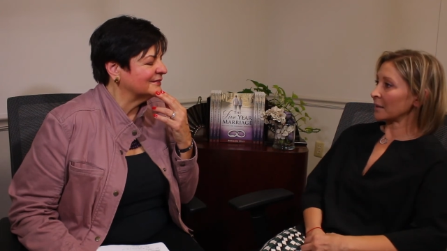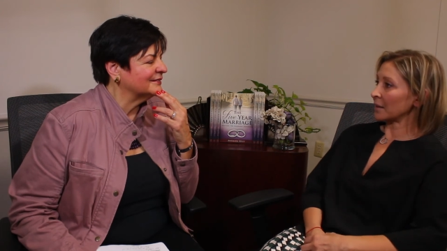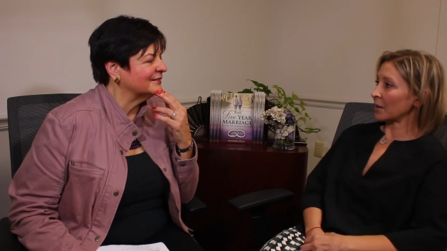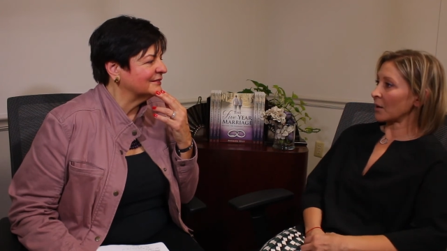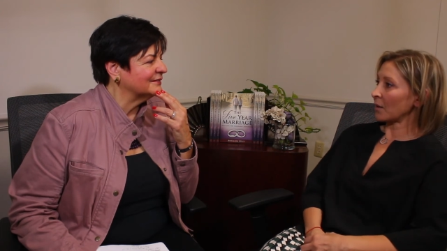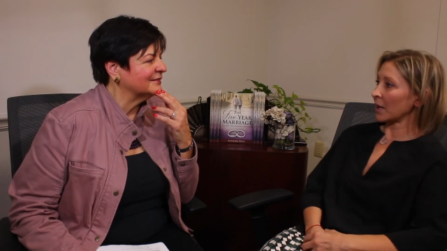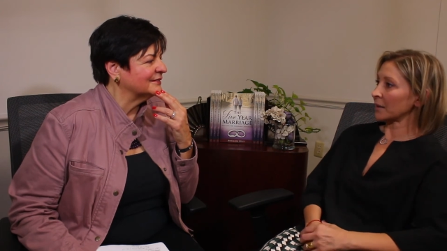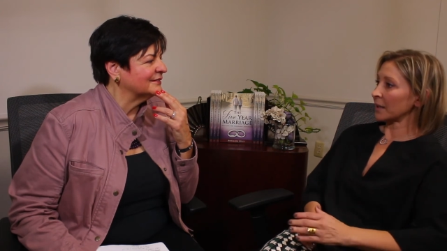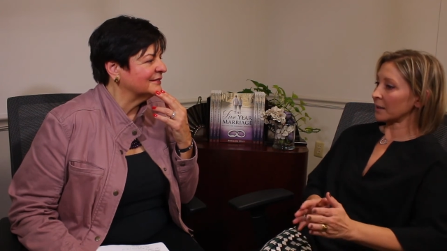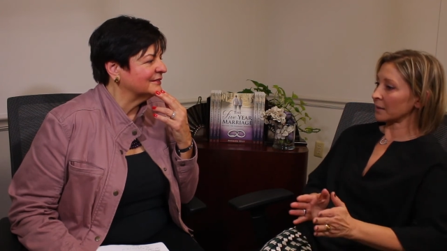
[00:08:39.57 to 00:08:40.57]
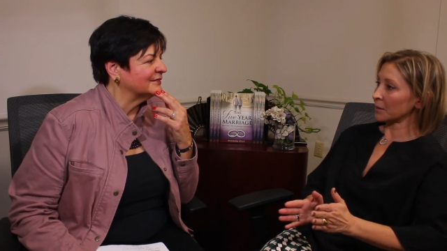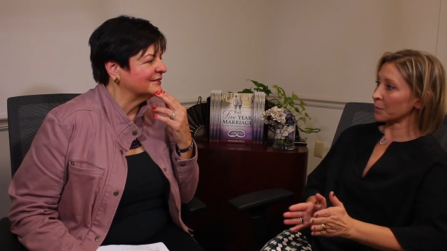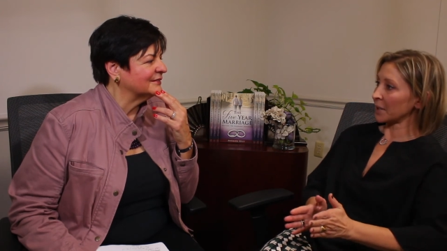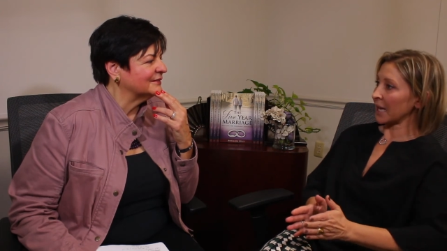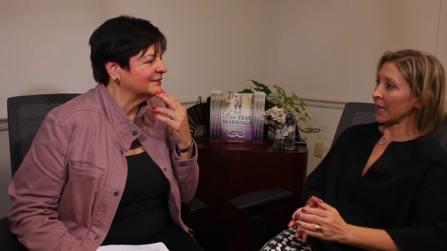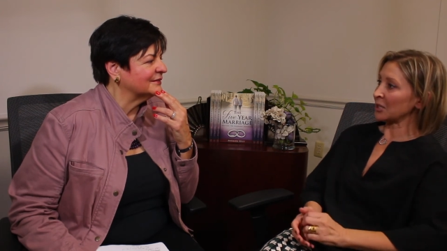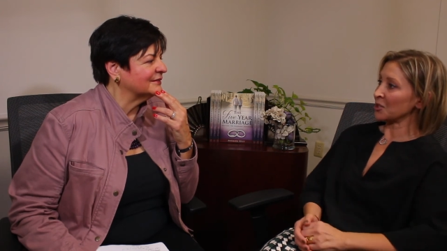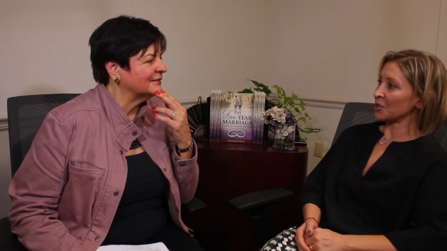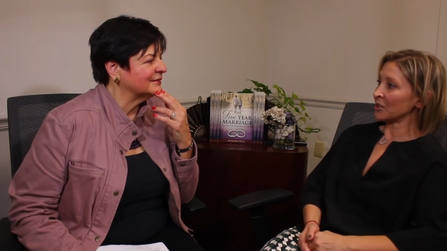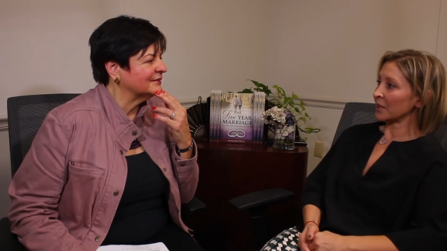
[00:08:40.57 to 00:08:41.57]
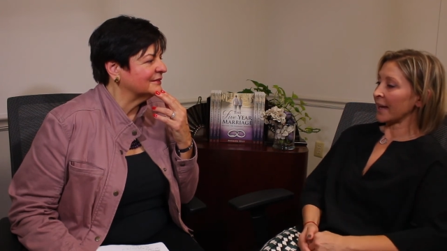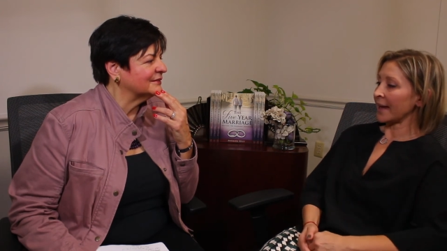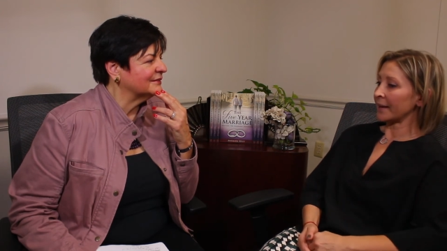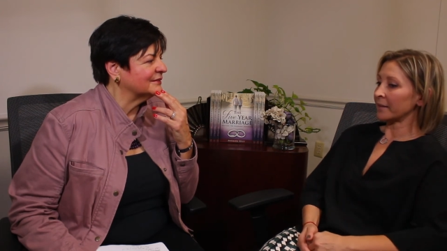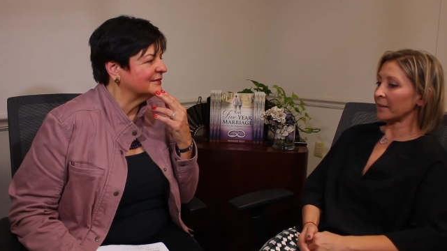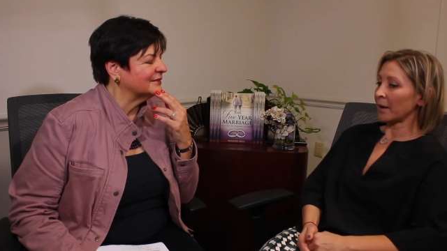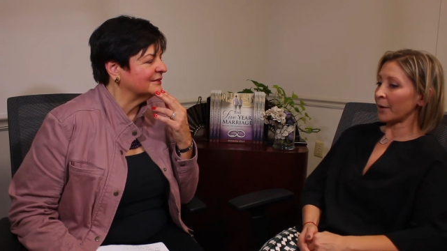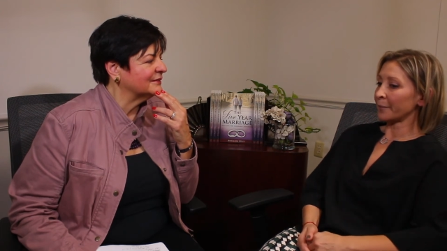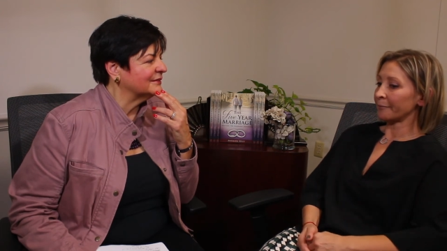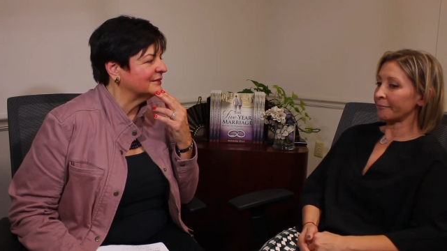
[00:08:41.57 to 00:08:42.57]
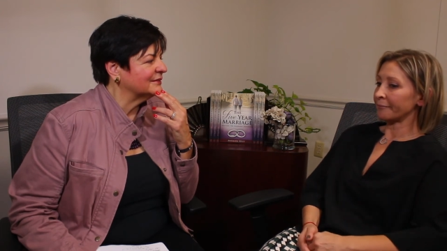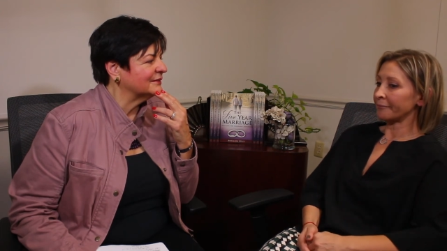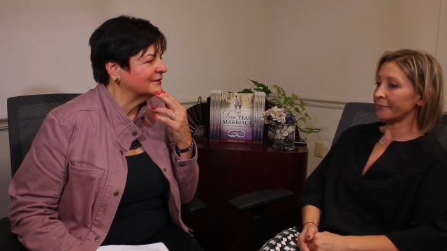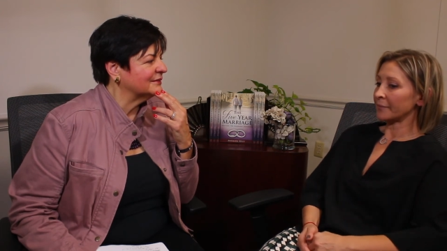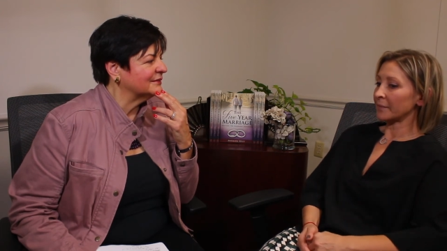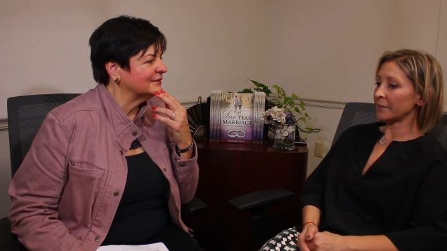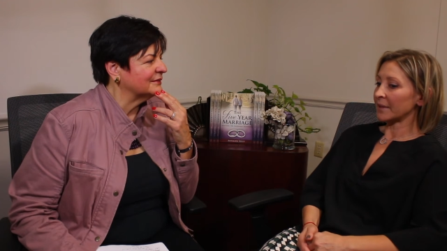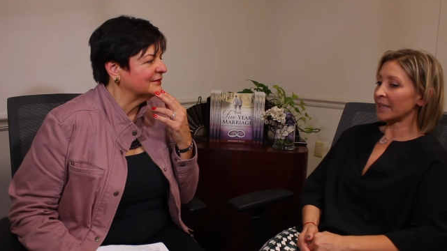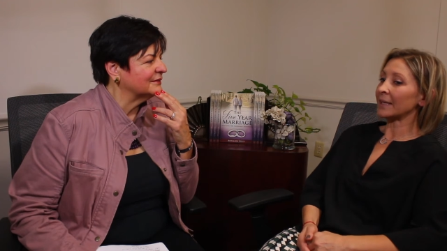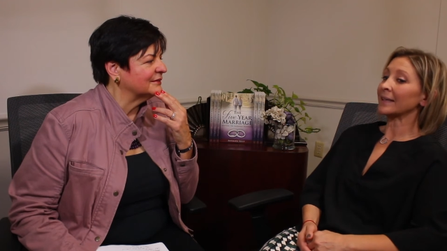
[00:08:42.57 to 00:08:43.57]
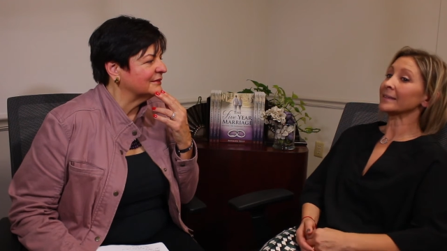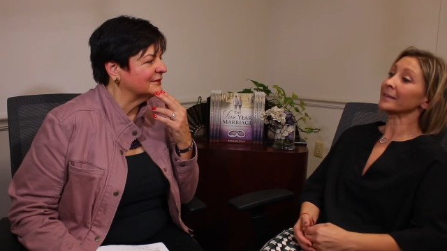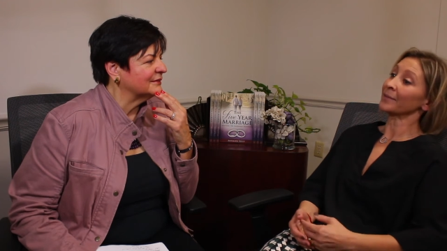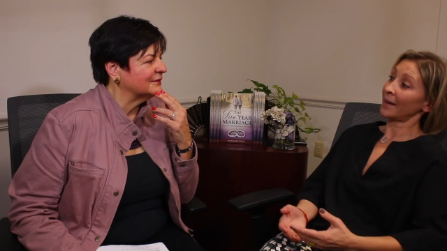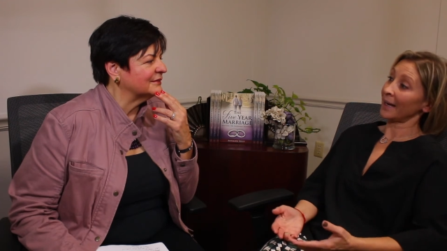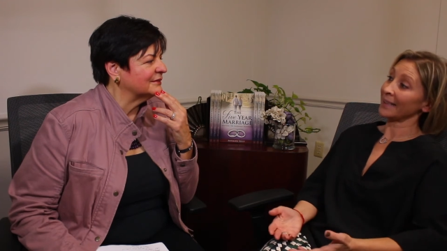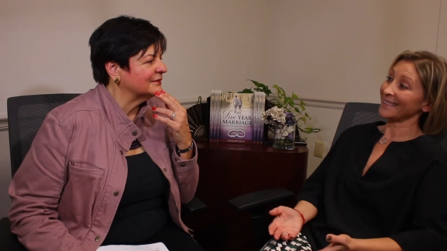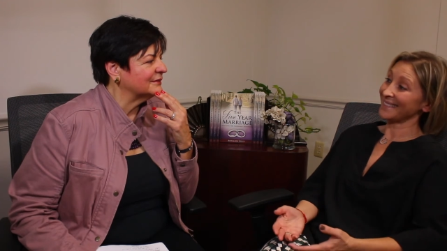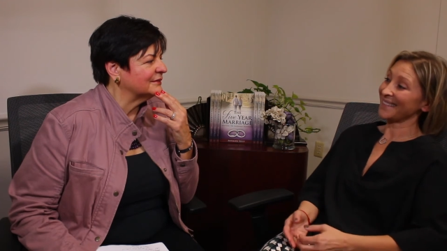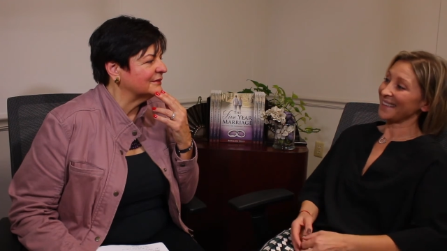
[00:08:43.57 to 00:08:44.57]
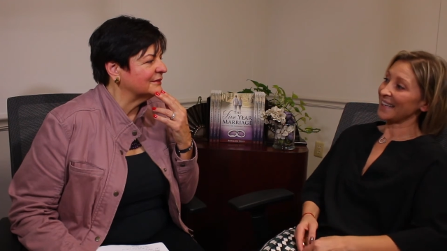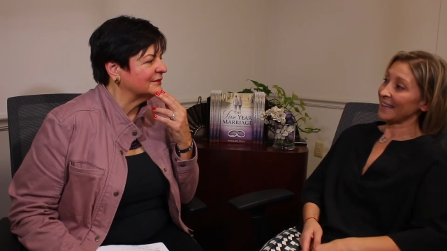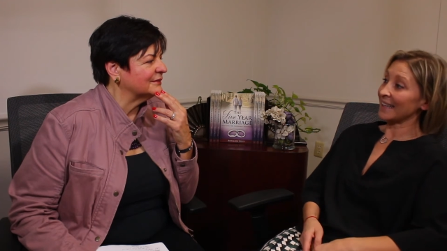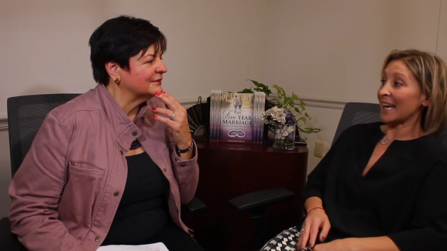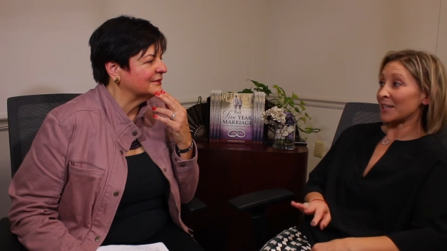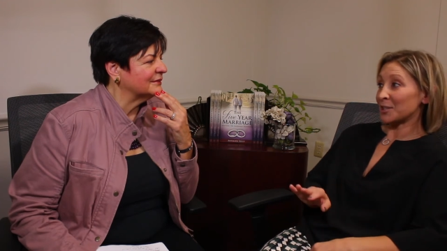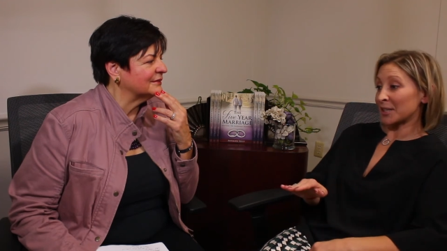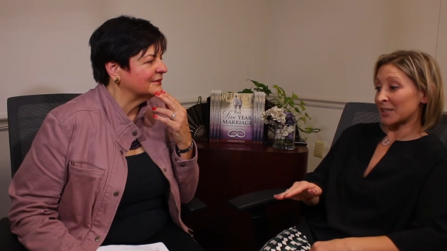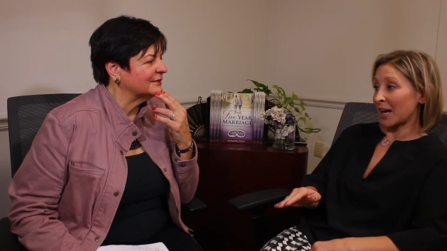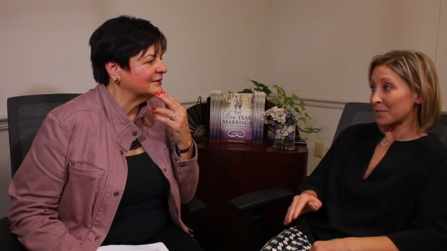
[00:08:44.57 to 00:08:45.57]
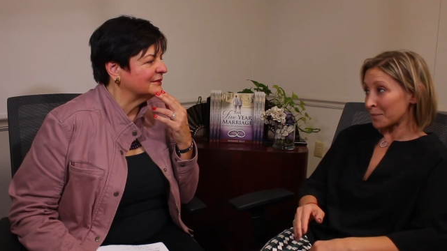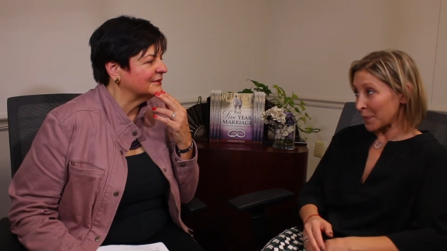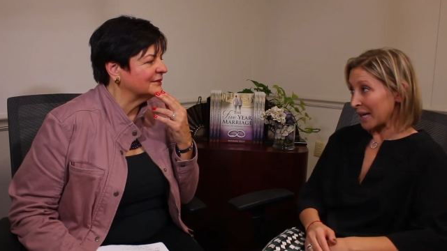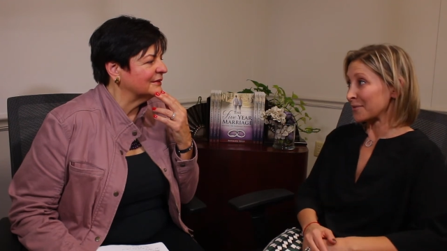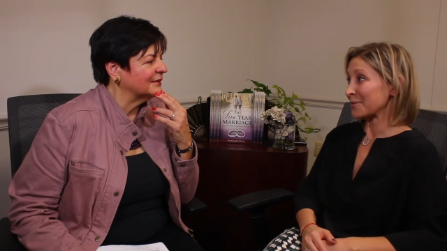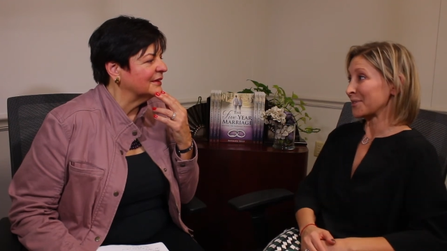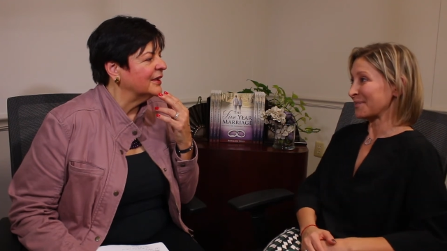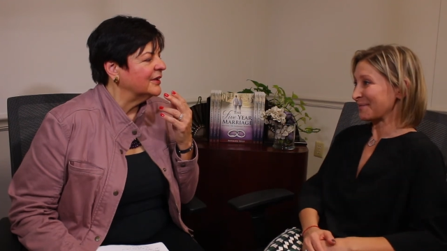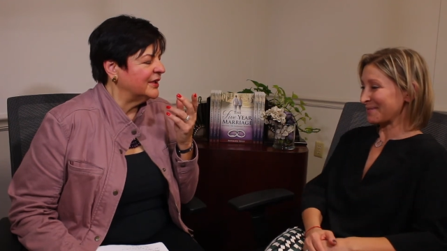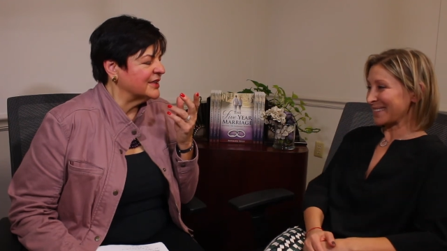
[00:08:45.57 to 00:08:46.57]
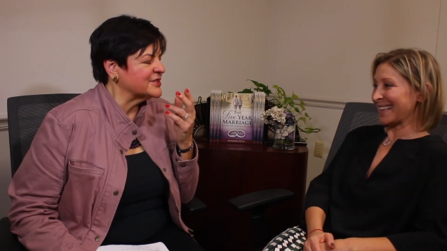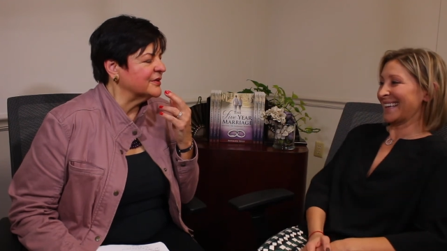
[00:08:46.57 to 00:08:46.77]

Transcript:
Speaker 1: You know, I like a little bit of edge, and um, the key is to find the edge that's not painful. That's